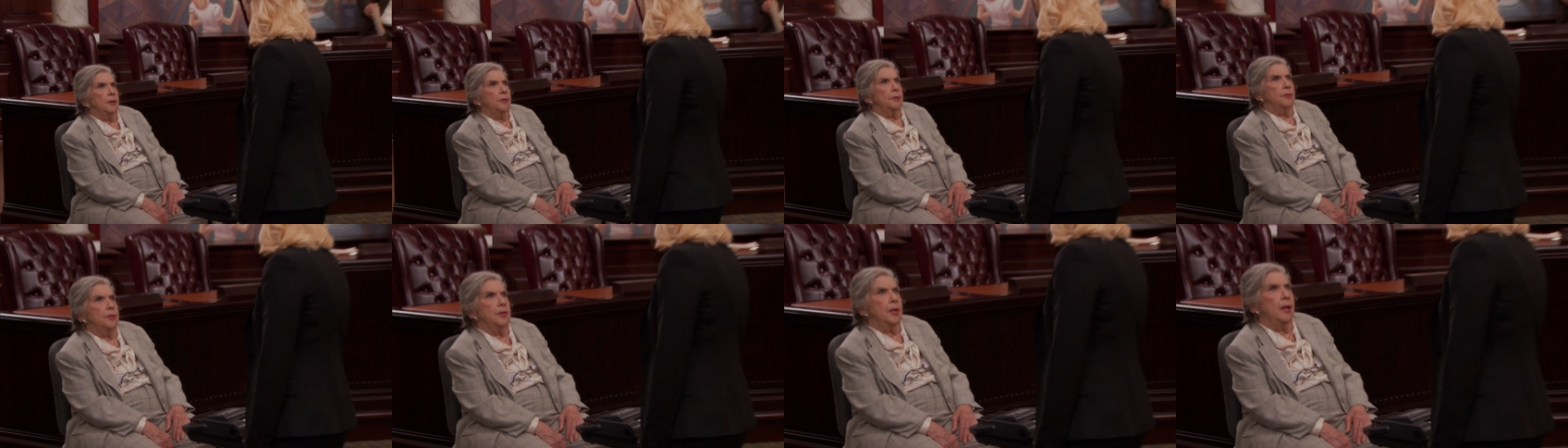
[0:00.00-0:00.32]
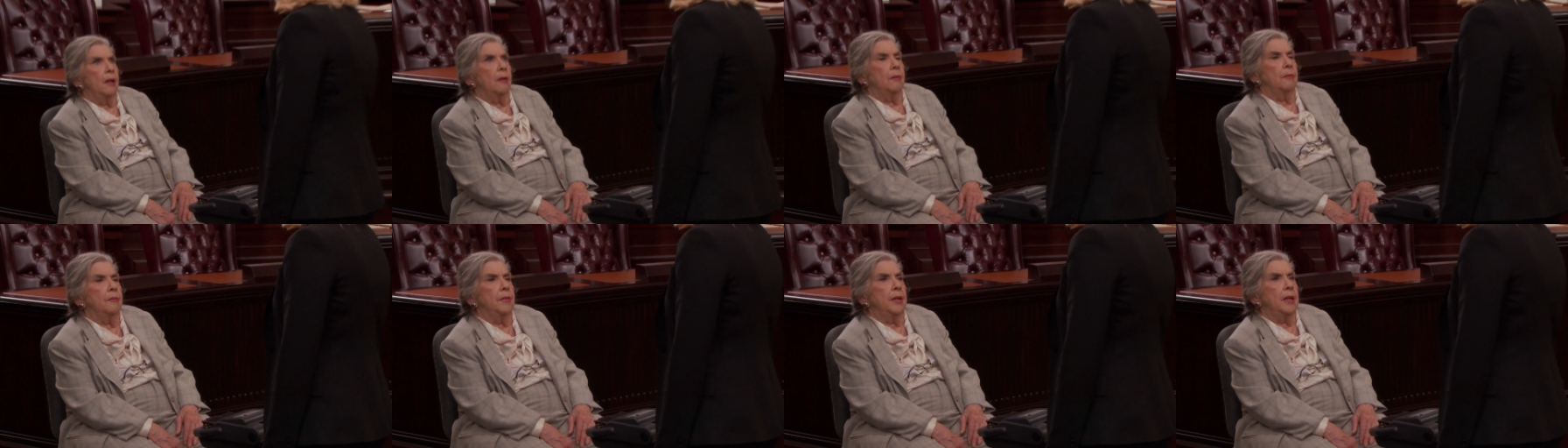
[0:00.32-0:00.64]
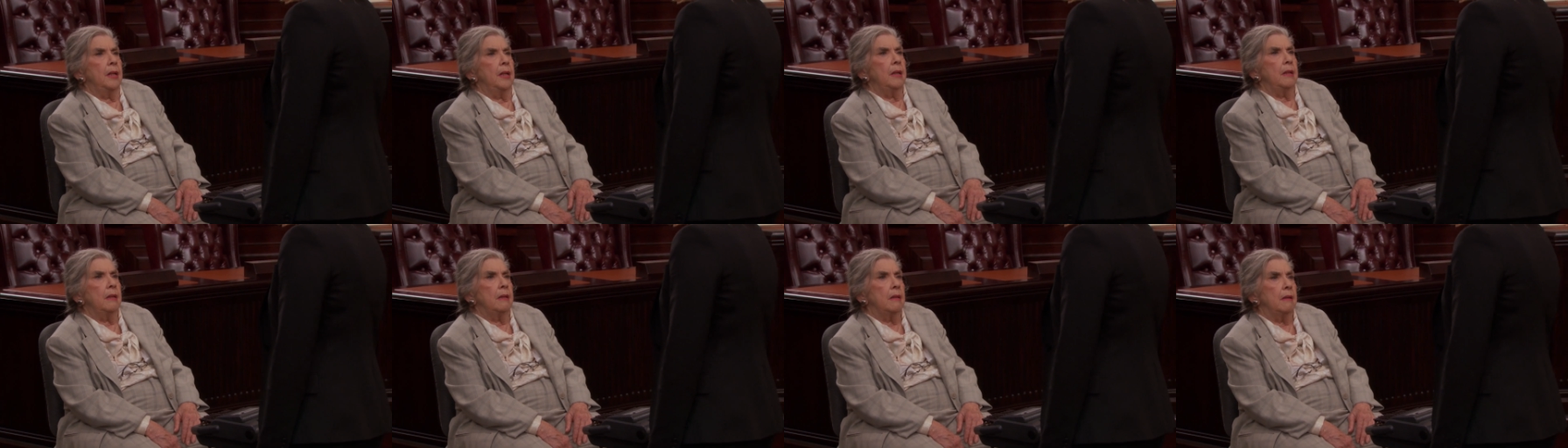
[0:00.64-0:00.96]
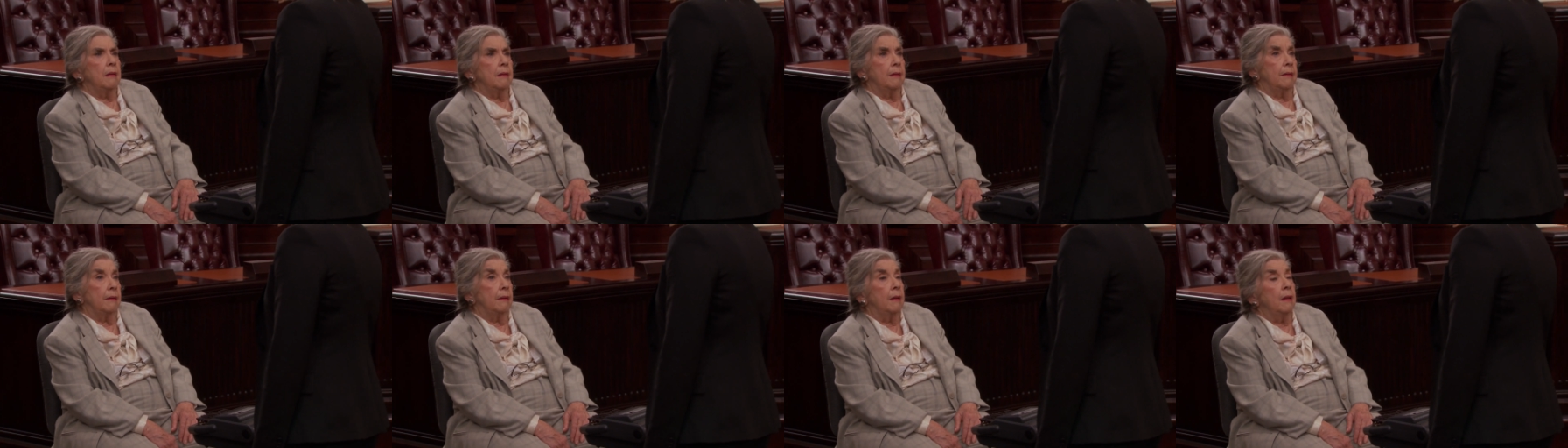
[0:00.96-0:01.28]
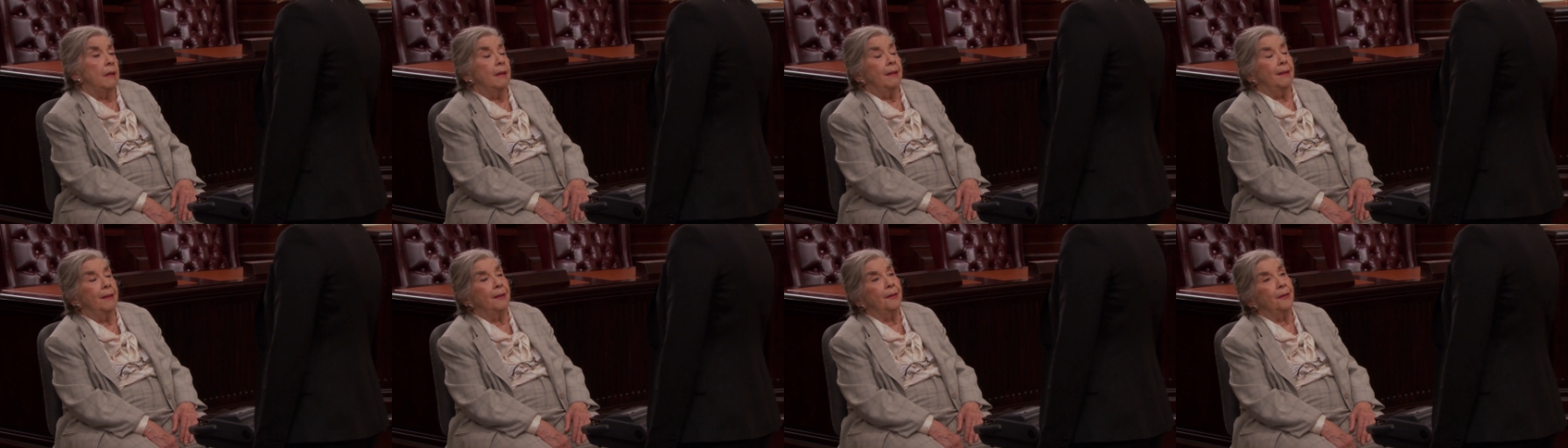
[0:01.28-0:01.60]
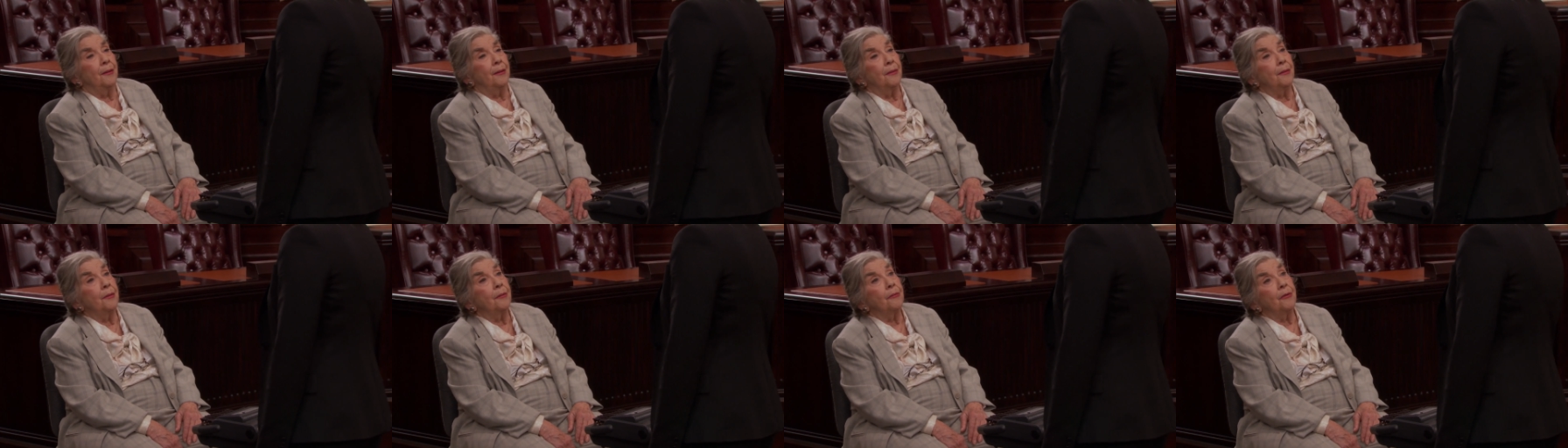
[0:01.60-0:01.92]
You tell me.
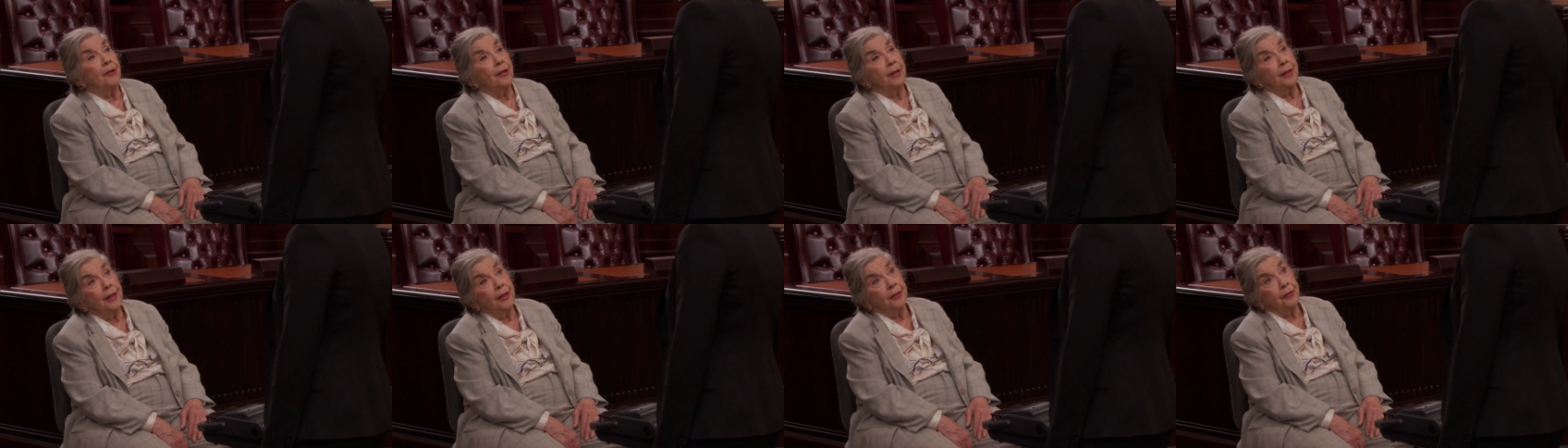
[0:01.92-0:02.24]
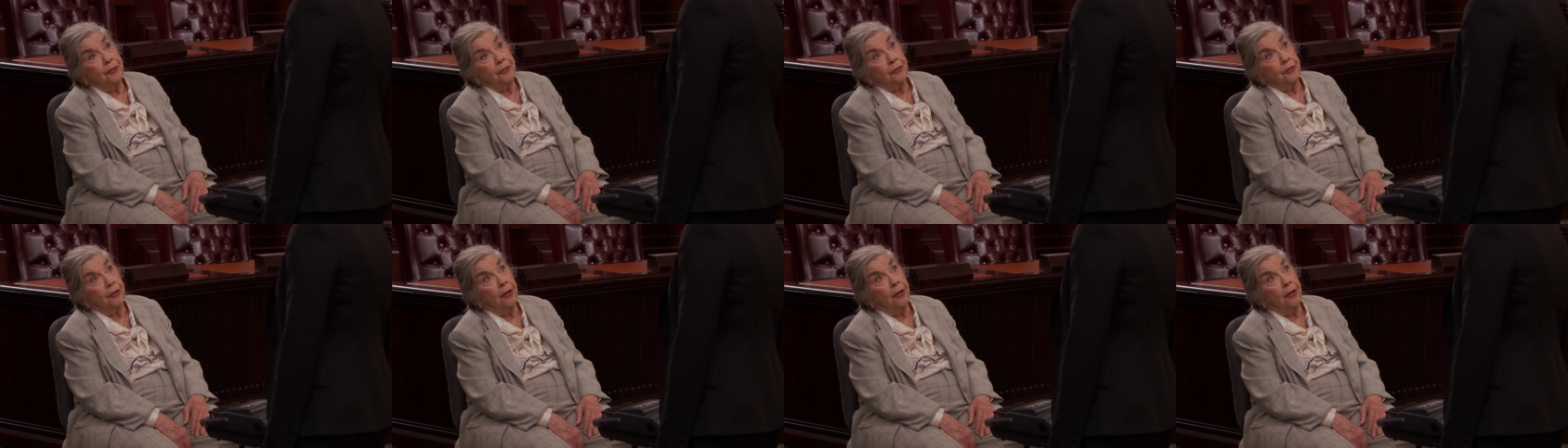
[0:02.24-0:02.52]
You're the one on